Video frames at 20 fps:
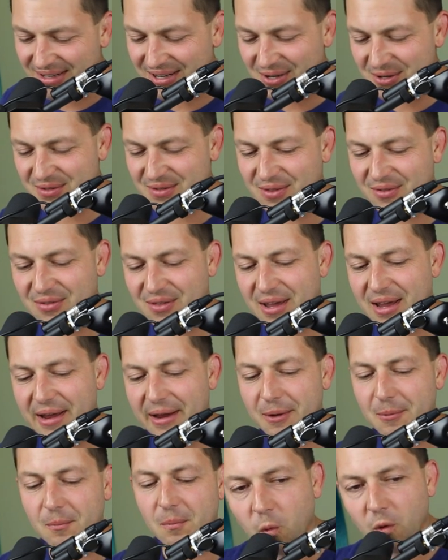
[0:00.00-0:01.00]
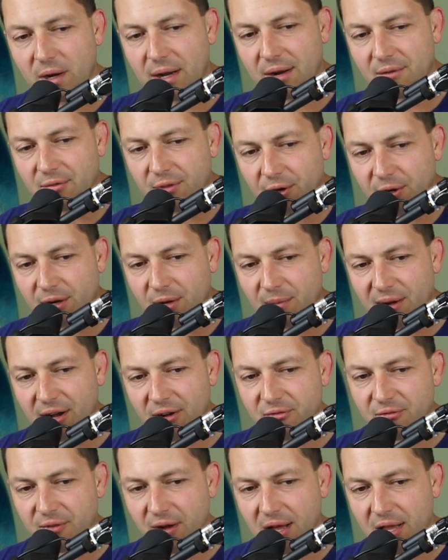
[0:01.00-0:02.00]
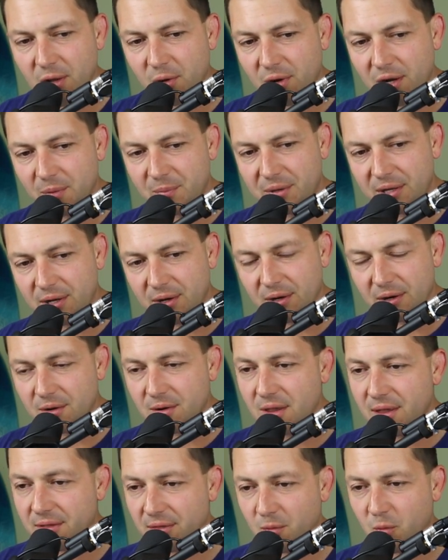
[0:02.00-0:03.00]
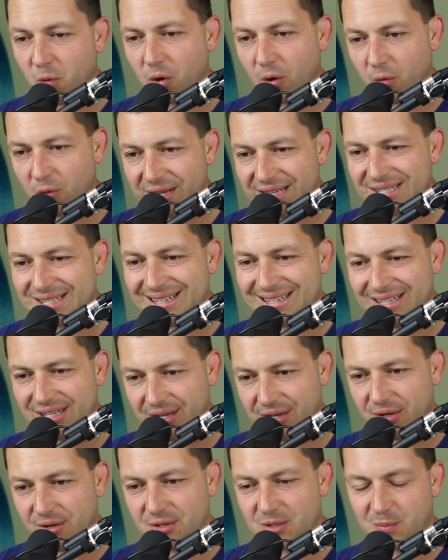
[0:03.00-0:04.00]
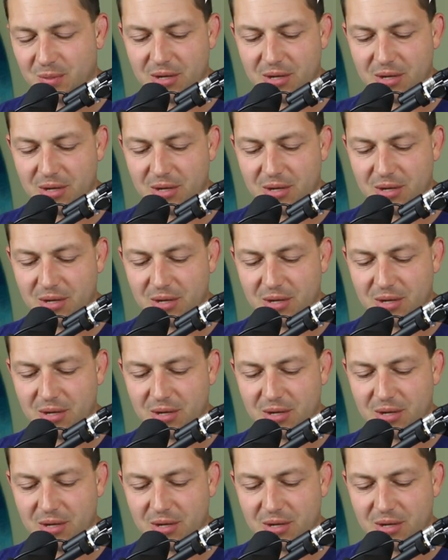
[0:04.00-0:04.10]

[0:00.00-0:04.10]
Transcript: Here's the thing. What I've learned about follow-up here in the more recent years,